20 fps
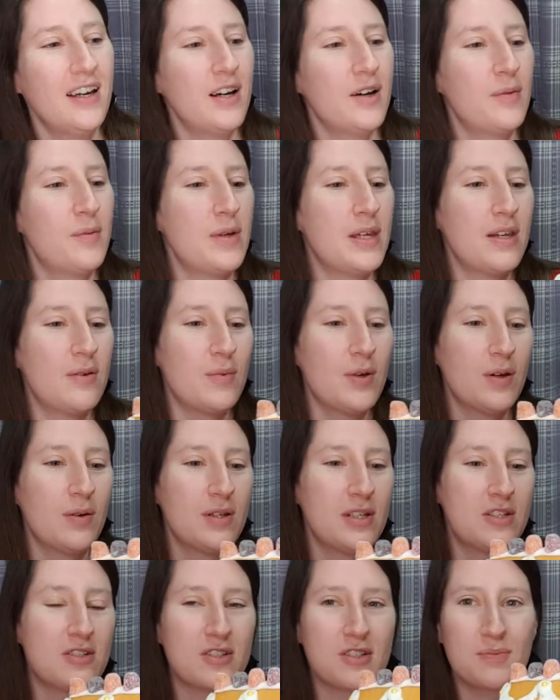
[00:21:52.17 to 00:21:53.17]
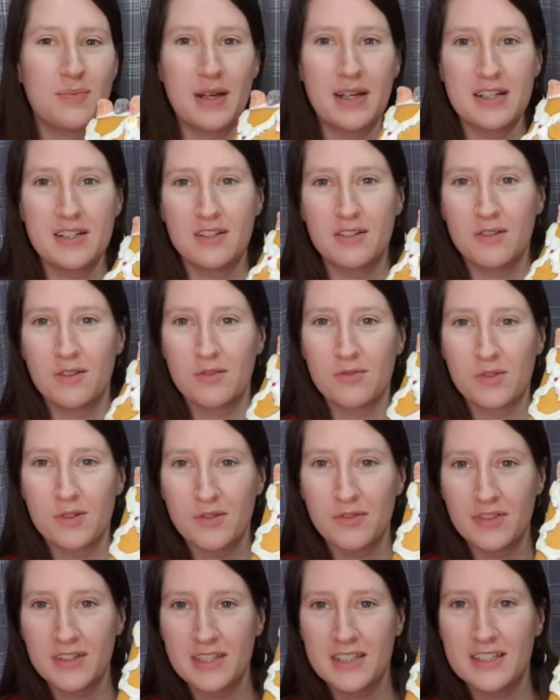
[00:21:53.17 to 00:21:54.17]
We only just managed to do the roof,
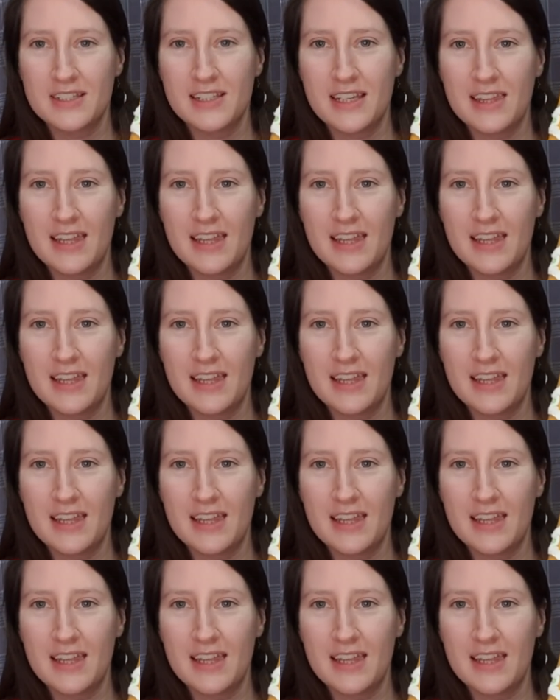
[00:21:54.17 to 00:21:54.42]
because you can see